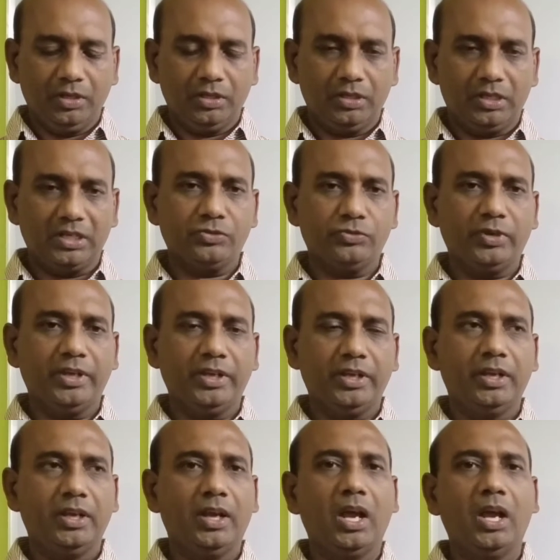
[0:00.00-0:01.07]
That's why
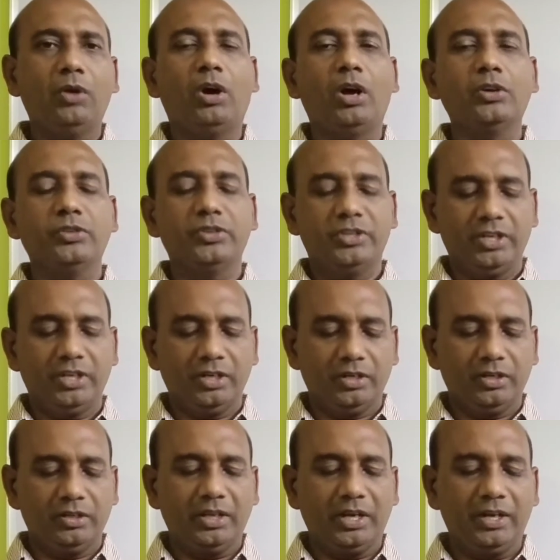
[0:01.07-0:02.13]
I want to share
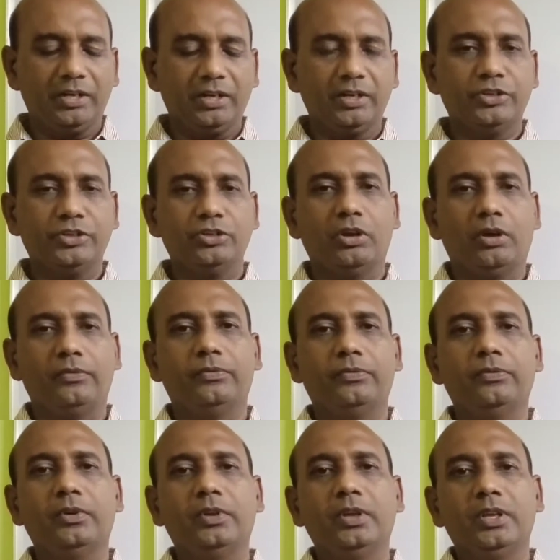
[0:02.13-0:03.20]
the introduction of
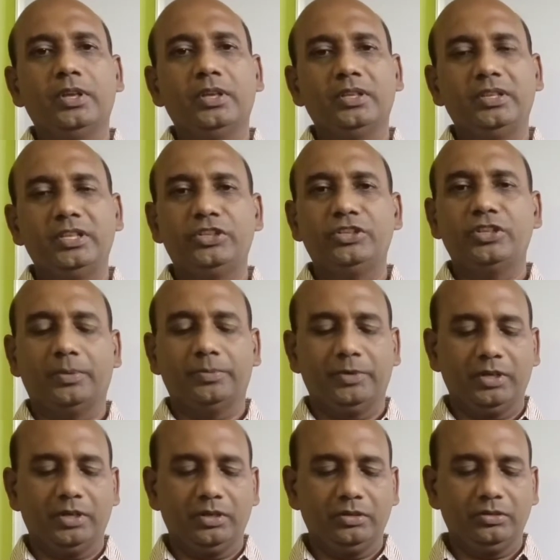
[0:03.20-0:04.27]
this
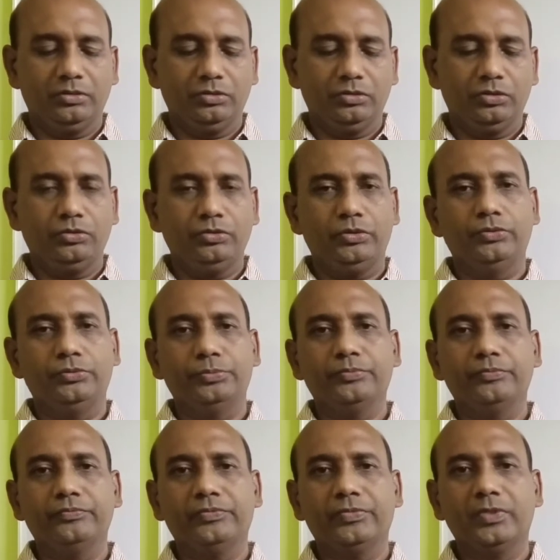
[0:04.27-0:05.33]
chapter to you.
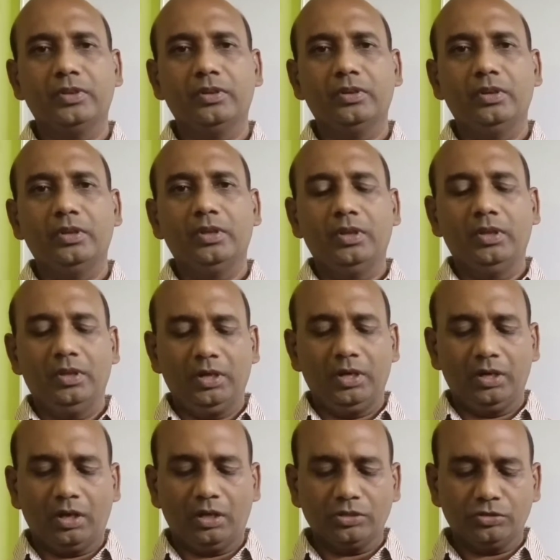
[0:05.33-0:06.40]

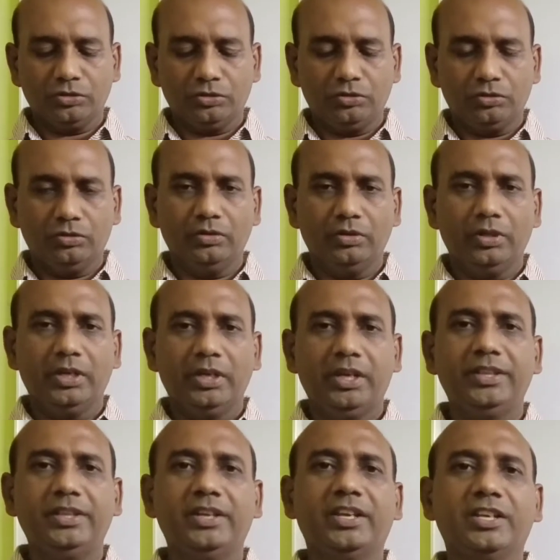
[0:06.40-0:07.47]
And also,
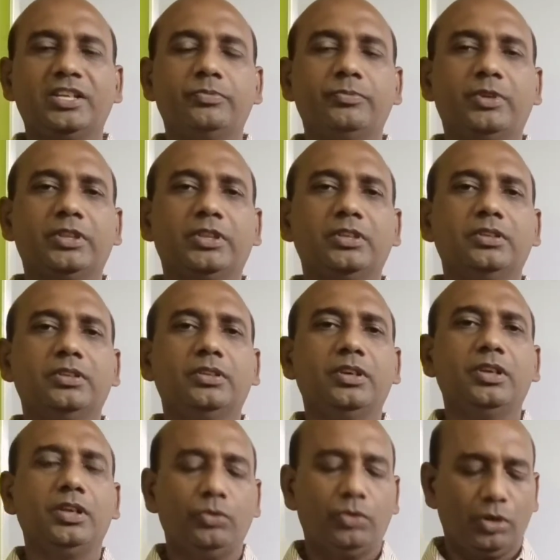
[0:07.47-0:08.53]
in the next month,
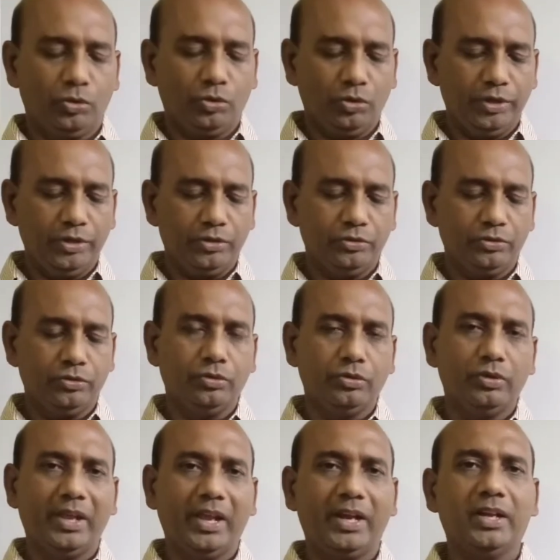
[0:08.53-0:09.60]
you are going to
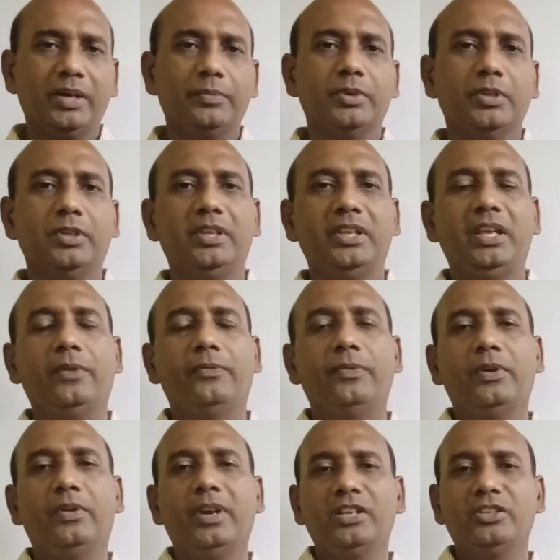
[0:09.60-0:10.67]
attempt
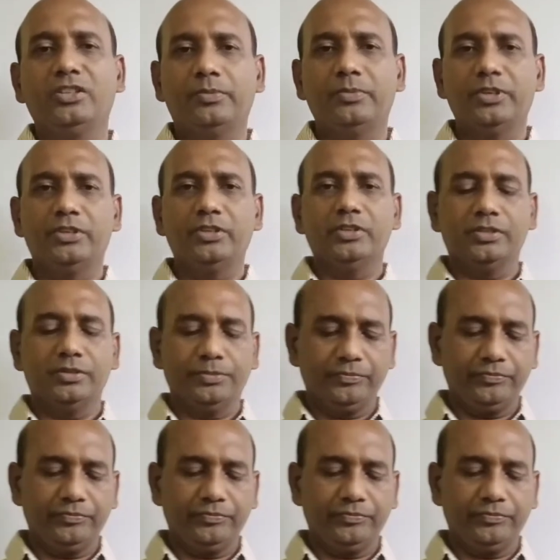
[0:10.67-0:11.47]
FA1 examinations.